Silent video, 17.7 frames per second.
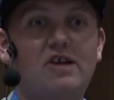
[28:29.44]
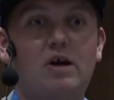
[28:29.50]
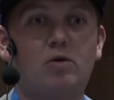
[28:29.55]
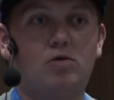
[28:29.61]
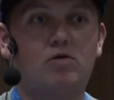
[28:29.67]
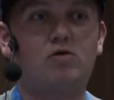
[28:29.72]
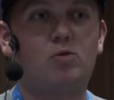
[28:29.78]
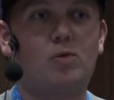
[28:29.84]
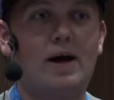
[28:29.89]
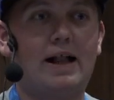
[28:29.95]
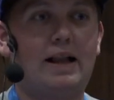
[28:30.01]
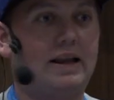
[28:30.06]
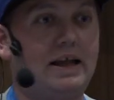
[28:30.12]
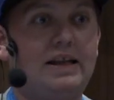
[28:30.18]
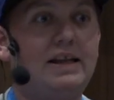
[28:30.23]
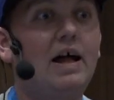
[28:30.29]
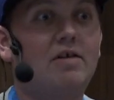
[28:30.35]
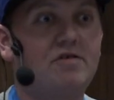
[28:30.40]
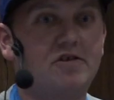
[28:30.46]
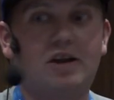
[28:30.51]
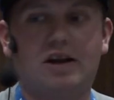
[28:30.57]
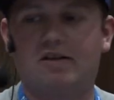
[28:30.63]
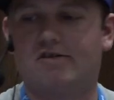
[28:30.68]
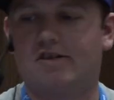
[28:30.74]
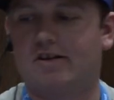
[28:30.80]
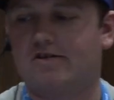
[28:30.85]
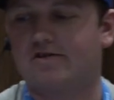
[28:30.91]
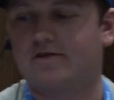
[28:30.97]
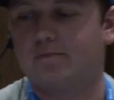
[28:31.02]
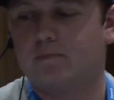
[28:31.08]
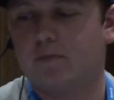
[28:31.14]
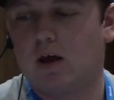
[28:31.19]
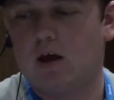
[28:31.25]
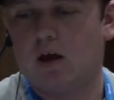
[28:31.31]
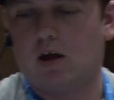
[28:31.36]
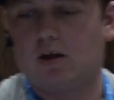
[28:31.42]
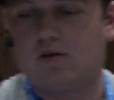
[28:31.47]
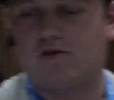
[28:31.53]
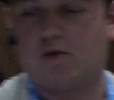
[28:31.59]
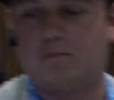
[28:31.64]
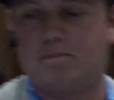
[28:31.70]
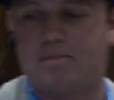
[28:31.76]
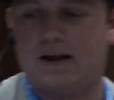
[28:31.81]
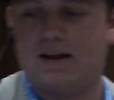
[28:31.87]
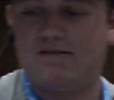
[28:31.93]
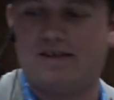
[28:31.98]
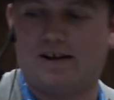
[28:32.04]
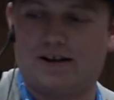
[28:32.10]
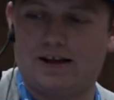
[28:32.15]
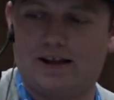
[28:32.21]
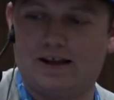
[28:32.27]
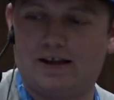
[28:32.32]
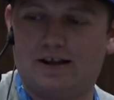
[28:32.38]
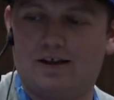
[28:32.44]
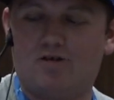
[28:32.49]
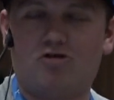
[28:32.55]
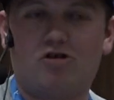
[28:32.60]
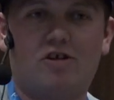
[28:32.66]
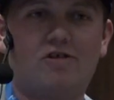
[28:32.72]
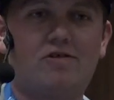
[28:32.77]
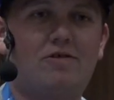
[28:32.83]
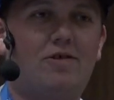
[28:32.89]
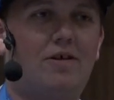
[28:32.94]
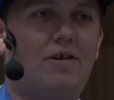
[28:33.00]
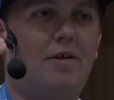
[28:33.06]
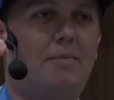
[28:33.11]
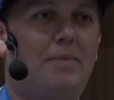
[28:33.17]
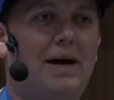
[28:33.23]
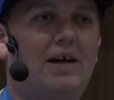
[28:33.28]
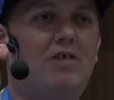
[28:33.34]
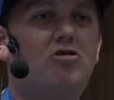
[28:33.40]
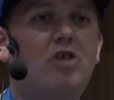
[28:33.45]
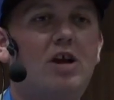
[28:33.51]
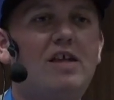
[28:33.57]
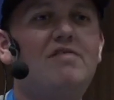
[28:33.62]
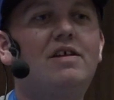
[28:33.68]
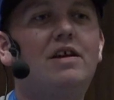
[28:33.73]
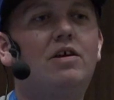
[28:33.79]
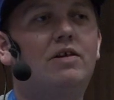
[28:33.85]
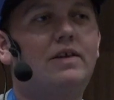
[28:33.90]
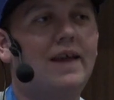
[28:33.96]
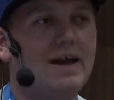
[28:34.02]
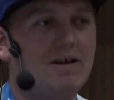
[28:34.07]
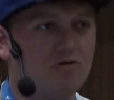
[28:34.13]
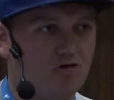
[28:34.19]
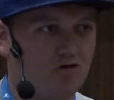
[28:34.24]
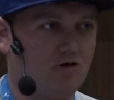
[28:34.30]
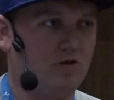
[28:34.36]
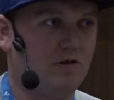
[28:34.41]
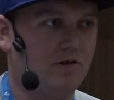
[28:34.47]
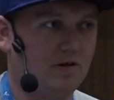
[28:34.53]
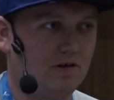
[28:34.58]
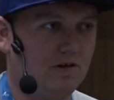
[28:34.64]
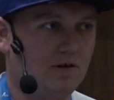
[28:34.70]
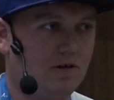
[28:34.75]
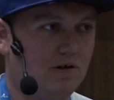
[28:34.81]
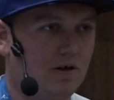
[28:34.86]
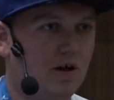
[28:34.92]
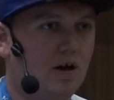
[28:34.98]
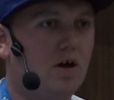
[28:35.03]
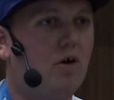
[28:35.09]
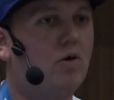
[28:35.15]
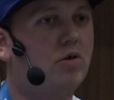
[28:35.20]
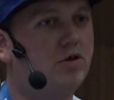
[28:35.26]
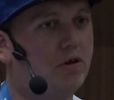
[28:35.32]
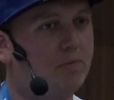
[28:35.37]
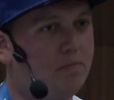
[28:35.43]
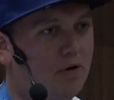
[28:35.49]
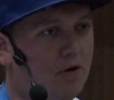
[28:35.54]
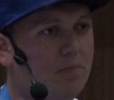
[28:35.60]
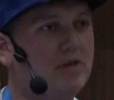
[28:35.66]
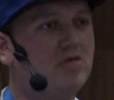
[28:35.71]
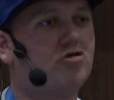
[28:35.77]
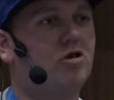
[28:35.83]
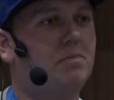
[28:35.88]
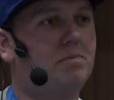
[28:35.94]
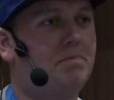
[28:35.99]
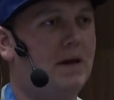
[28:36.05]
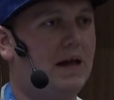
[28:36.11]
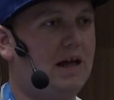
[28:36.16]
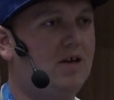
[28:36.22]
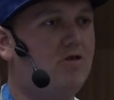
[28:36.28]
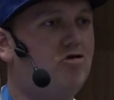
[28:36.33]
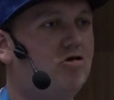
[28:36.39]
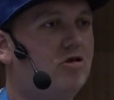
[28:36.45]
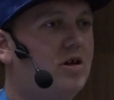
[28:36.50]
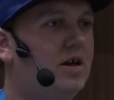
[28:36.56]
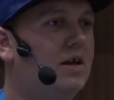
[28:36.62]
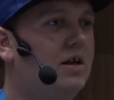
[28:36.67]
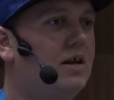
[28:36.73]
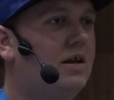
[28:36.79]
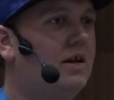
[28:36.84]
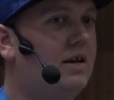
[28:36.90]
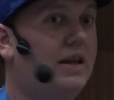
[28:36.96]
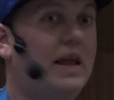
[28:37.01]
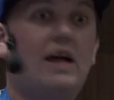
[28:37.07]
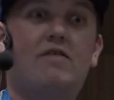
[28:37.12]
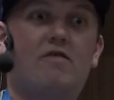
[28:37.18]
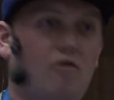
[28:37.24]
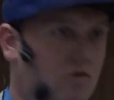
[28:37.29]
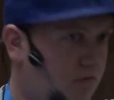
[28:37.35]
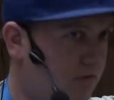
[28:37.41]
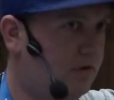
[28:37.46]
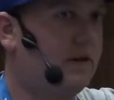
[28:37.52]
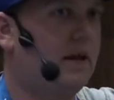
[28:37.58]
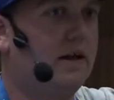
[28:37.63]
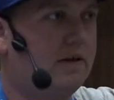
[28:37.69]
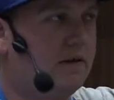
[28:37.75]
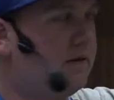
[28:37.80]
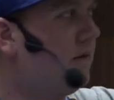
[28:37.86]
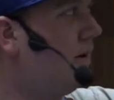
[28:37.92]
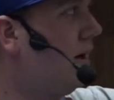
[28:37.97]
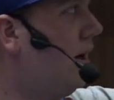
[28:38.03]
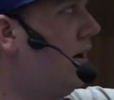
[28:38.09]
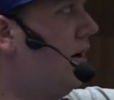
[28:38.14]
sounds well, it doesn't exist. So basically, just by raising attention on the permission page, that's all that